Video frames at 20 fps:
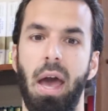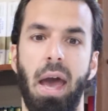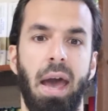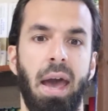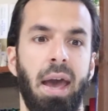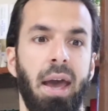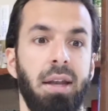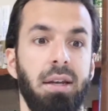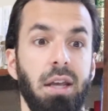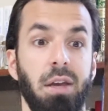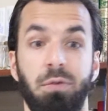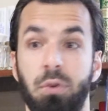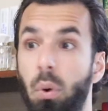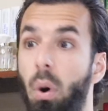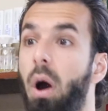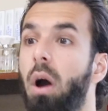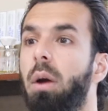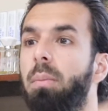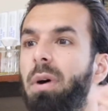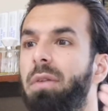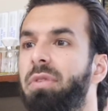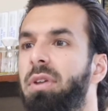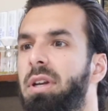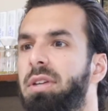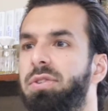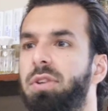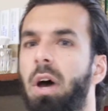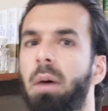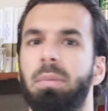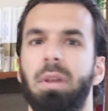And if you are above the
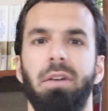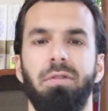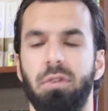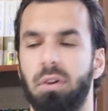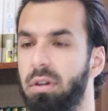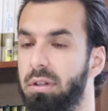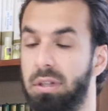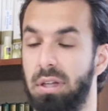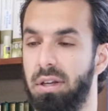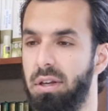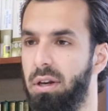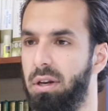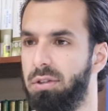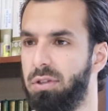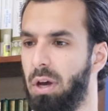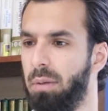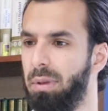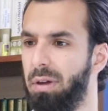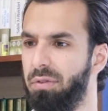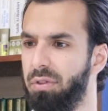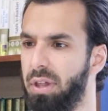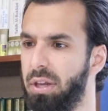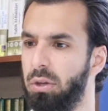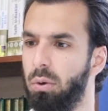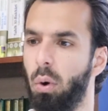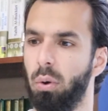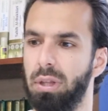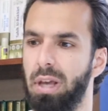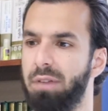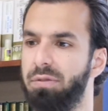nisab level, then
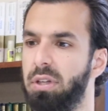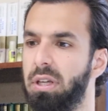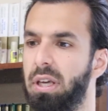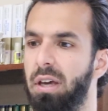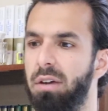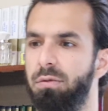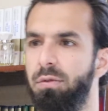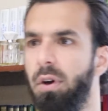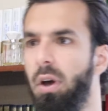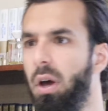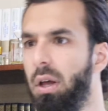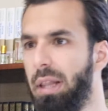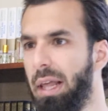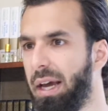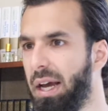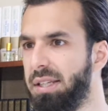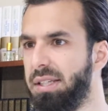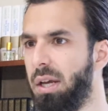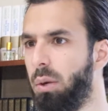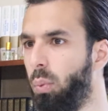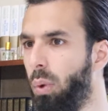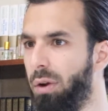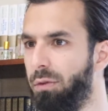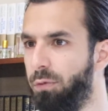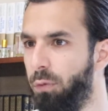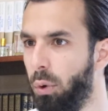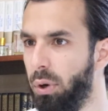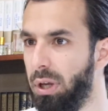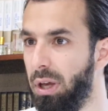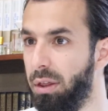you only have to give, like I said,
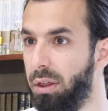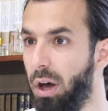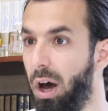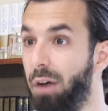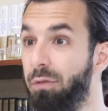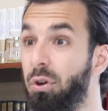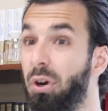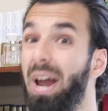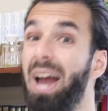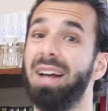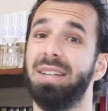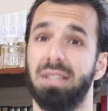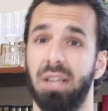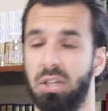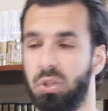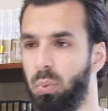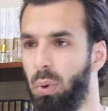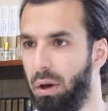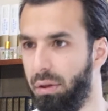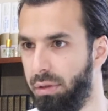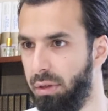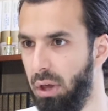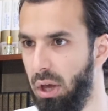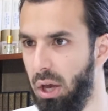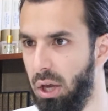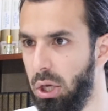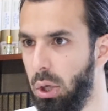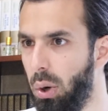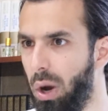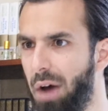1/40th of your excess wealth.
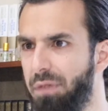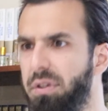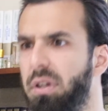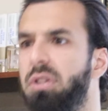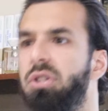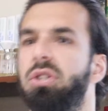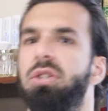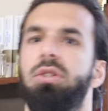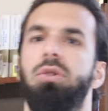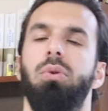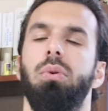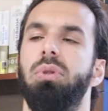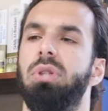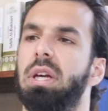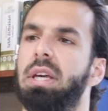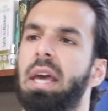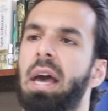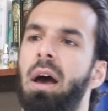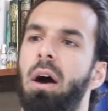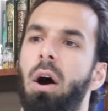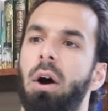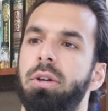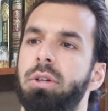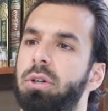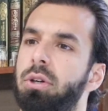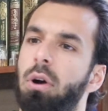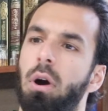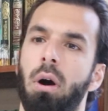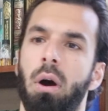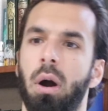You don't have to do zakat on
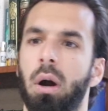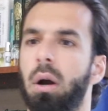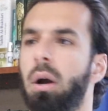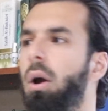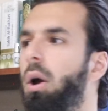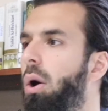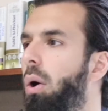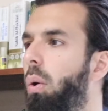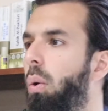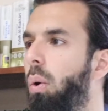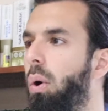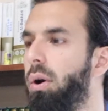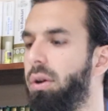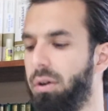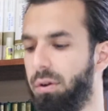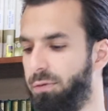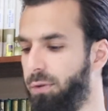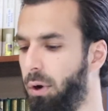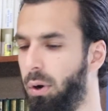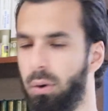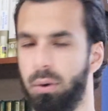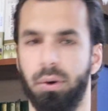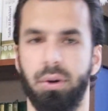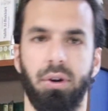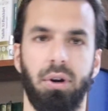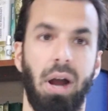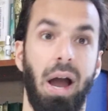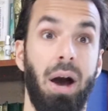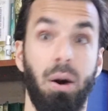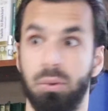your car or your phone or
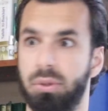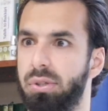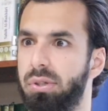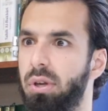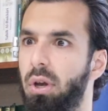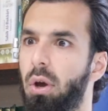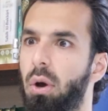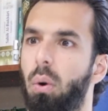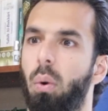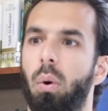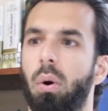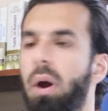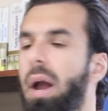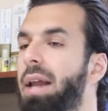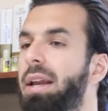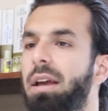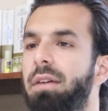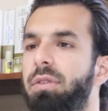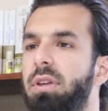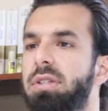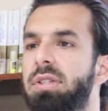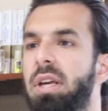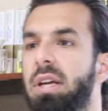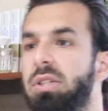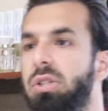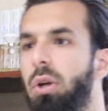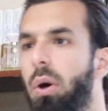your house or any of these things.